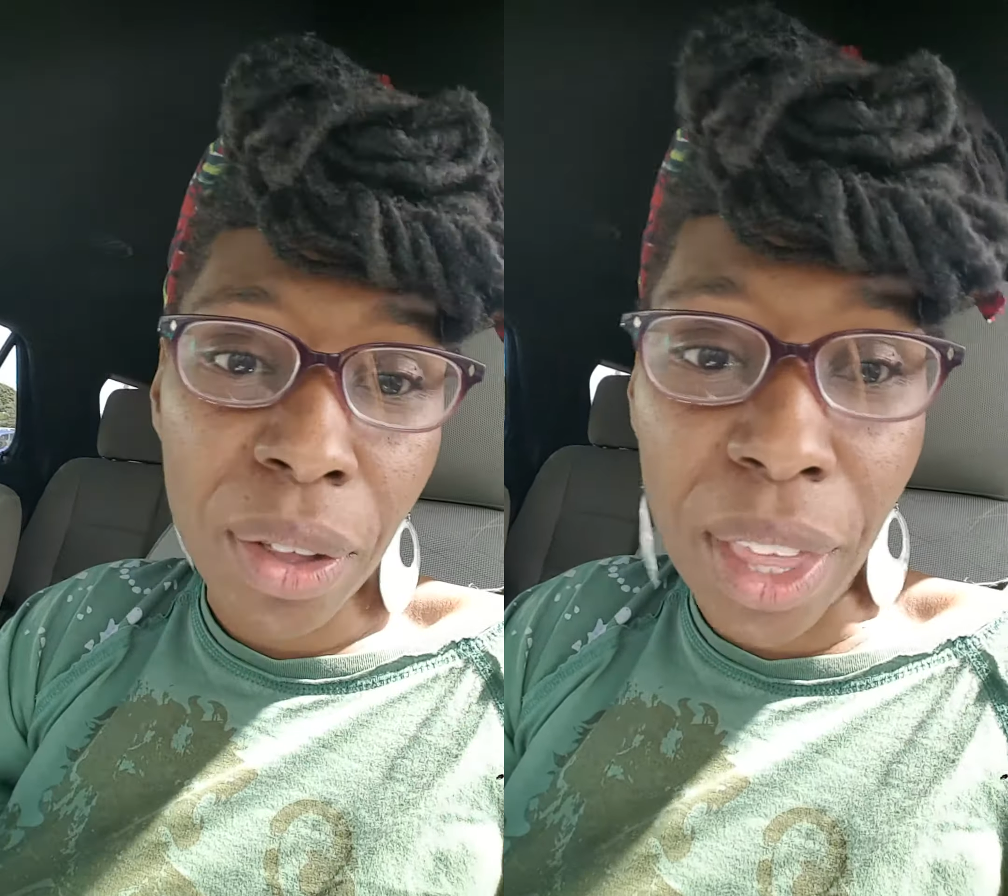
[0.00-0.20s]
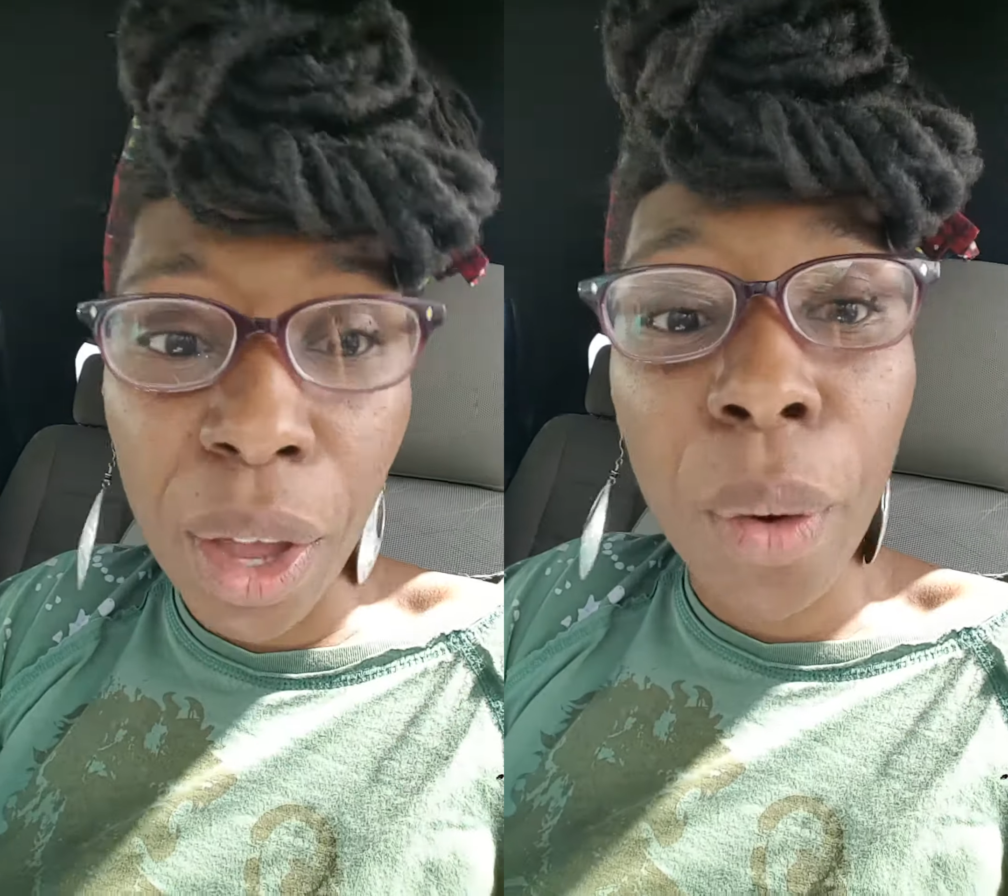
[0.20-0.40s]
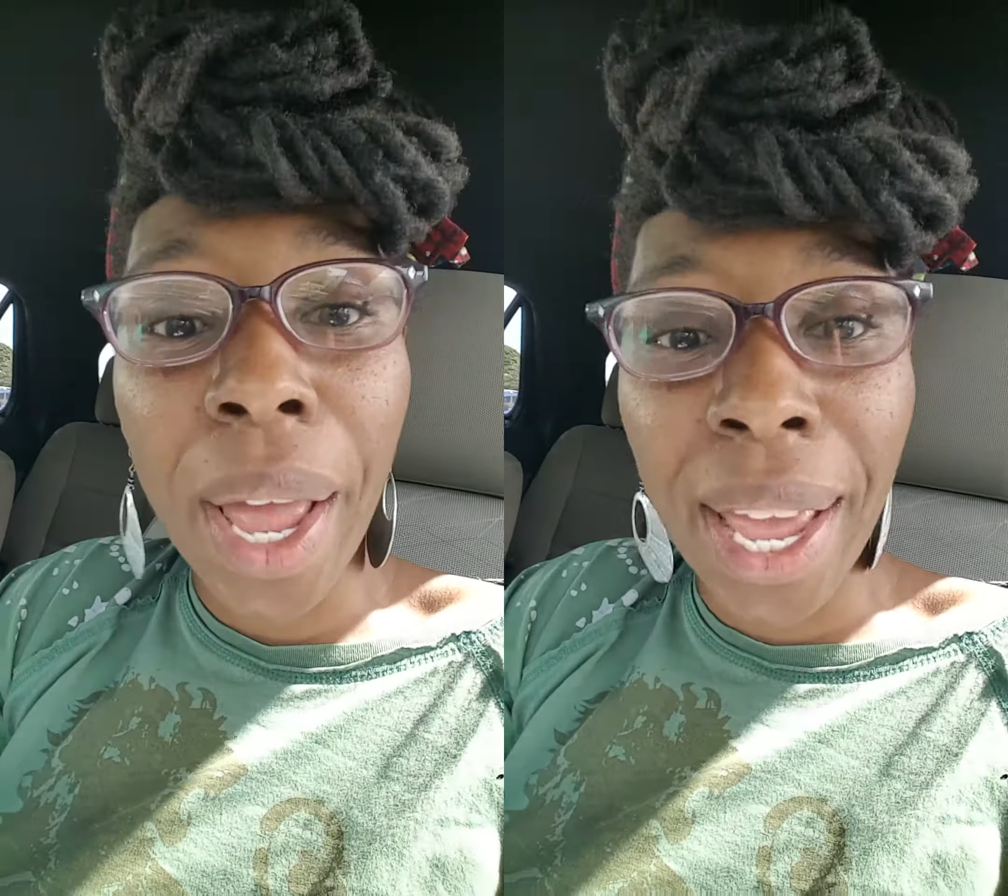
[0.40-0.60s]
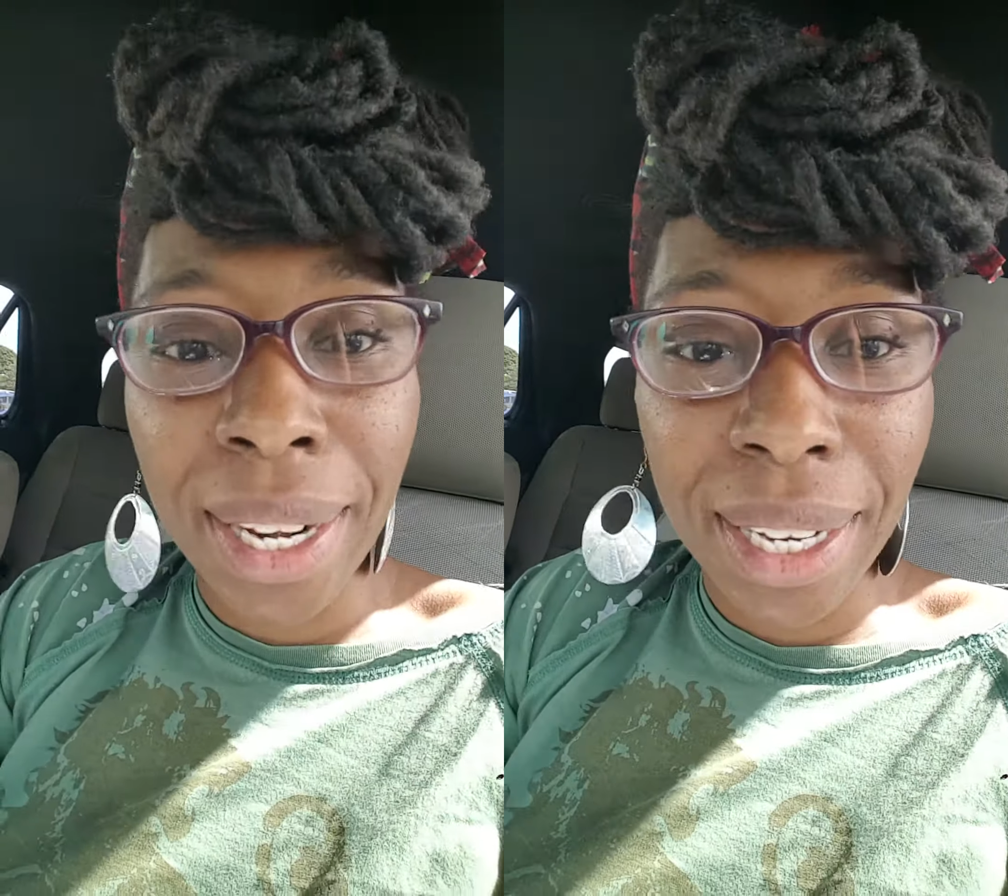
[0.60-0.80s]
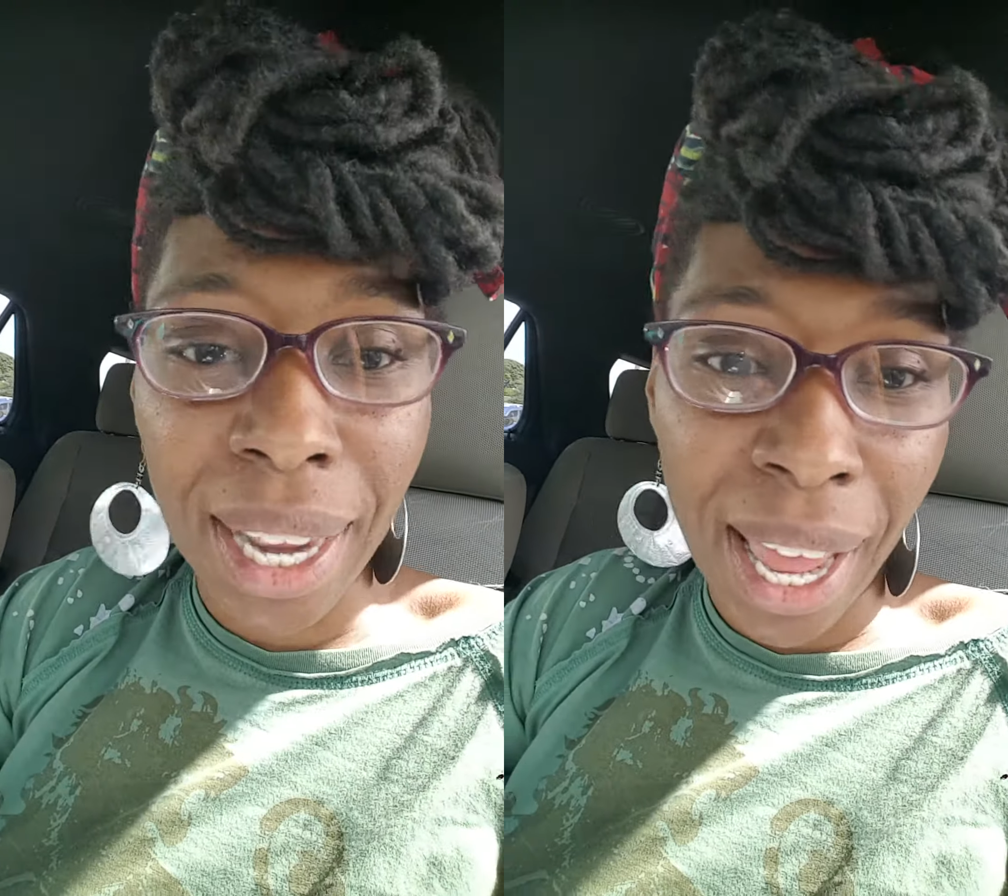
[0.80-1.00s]
they go
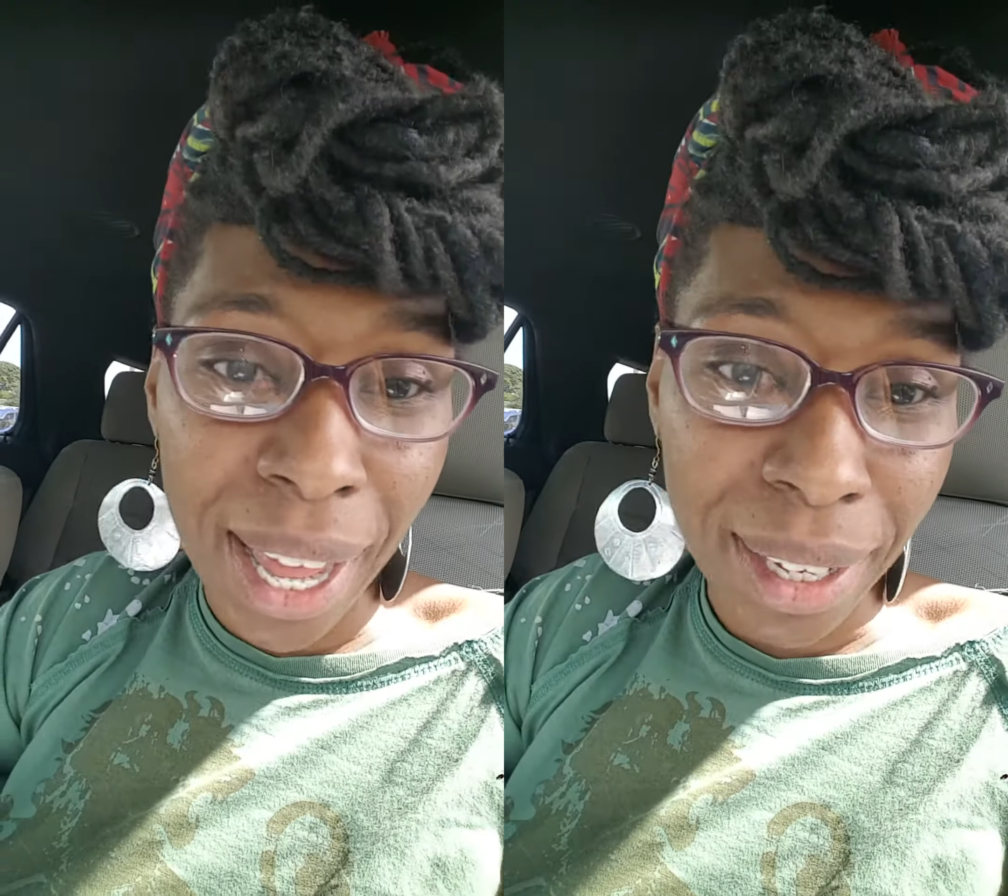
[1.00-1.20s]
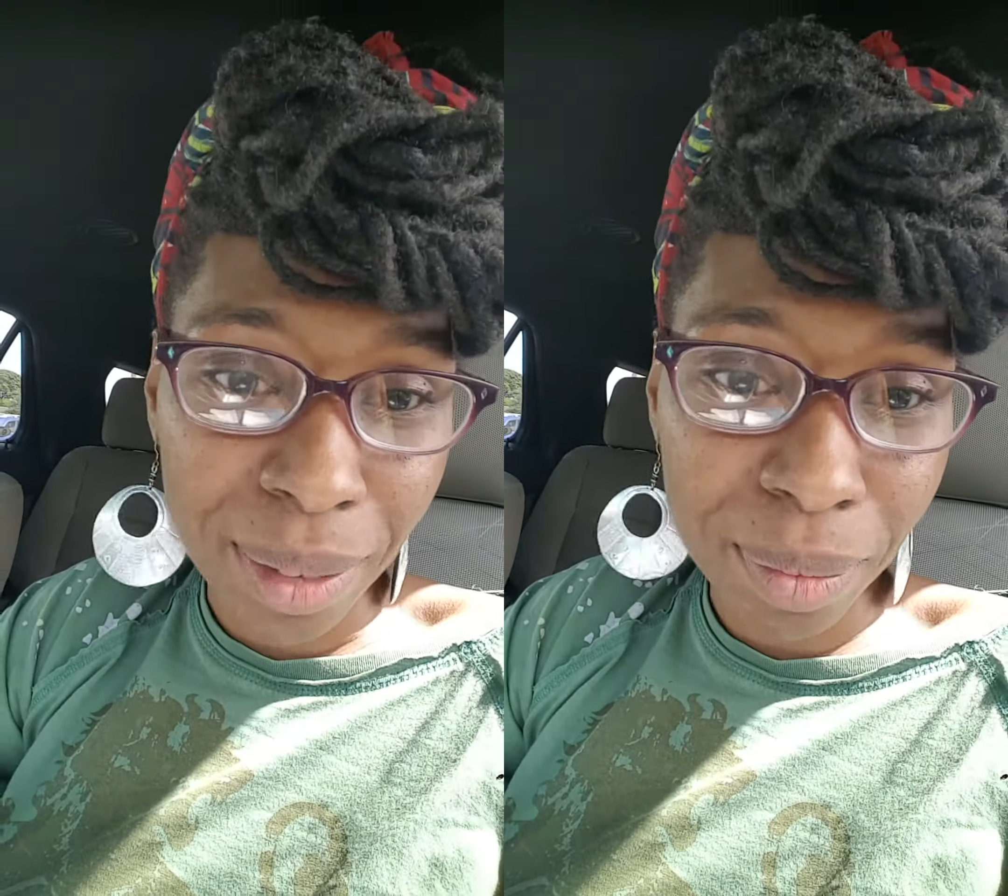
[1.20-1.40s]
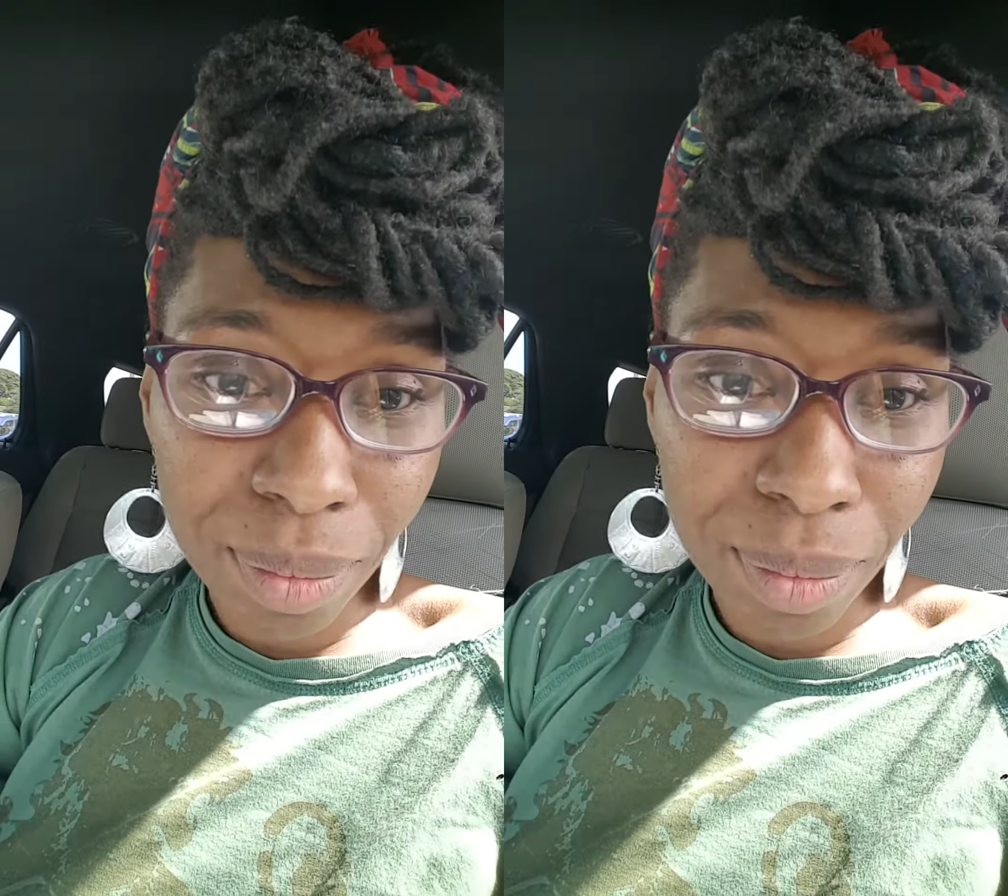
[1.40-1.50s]
hand in hand,